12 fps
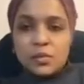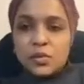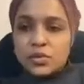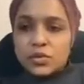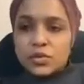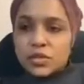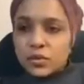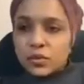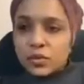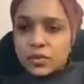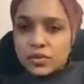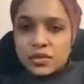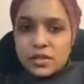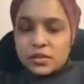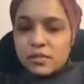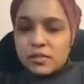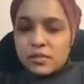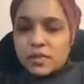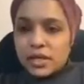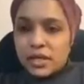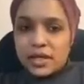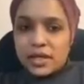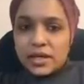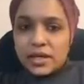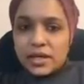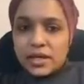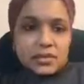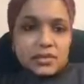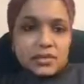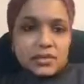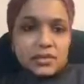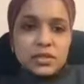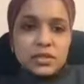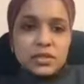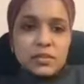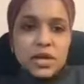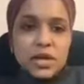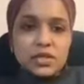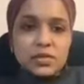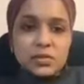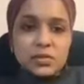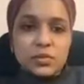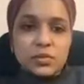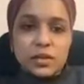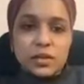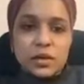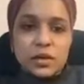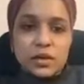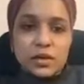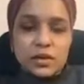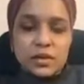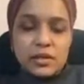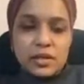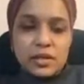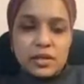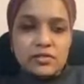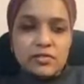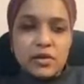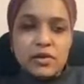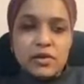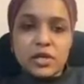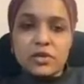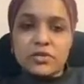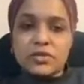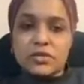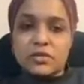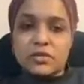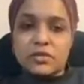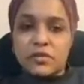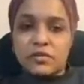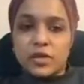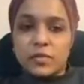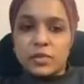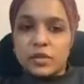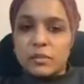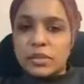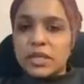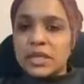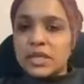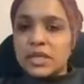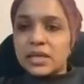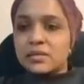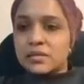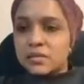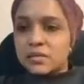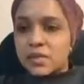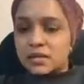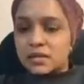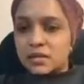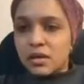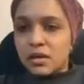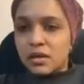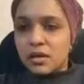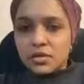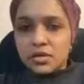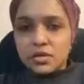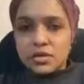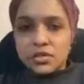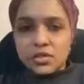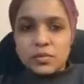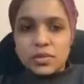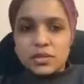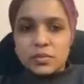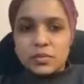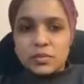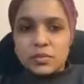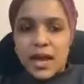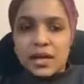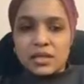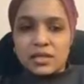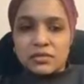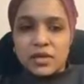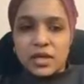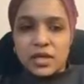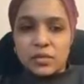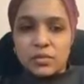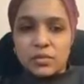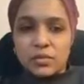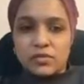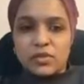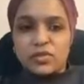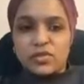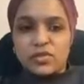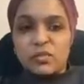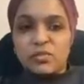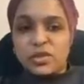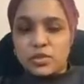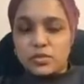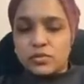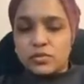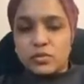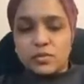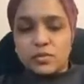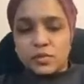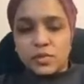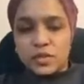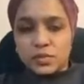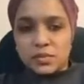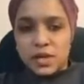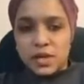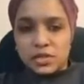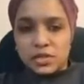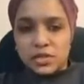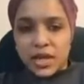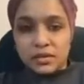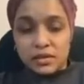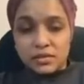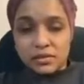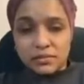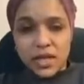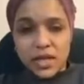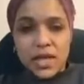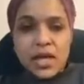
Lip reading: The more difficult ones are something like this. So this is a patient with a lesion very close to the fovea, but completely asymptomatic. So you'd assume that something active here would give you some visual symptoms, but this patient had none.